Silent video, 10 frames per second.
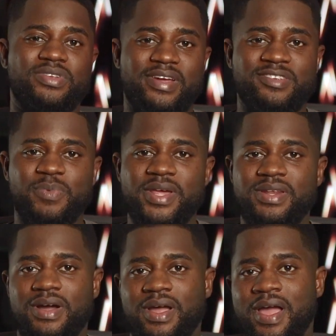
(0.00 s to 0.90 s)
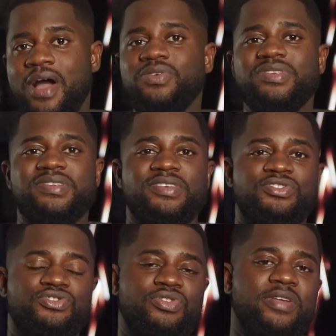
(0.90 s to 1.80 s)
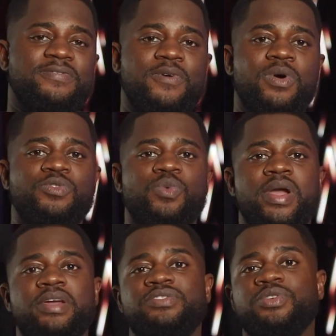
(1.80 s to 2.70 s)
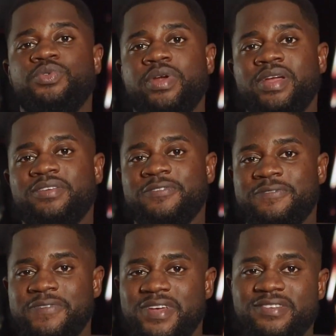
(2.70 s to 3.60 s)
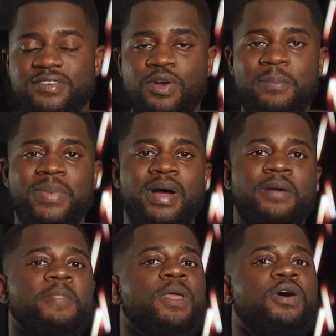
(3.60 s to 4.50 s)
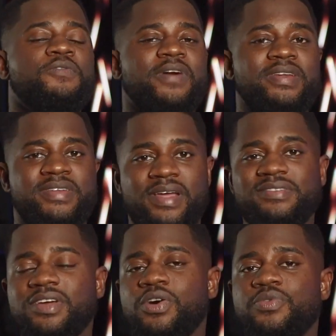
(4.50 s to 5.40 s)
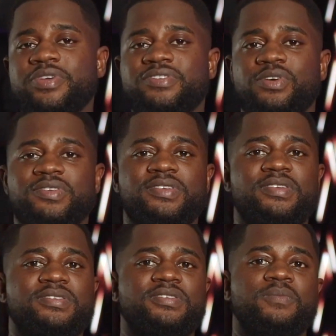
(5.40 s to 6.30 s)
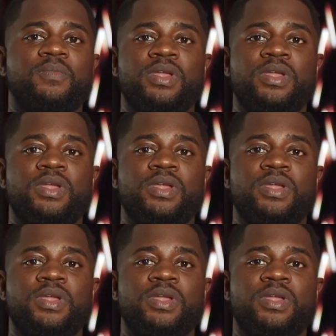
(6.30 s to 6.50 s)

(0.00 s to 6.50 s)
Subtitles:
want to explain that count is a straightforward way to create a fixed number of identical resources,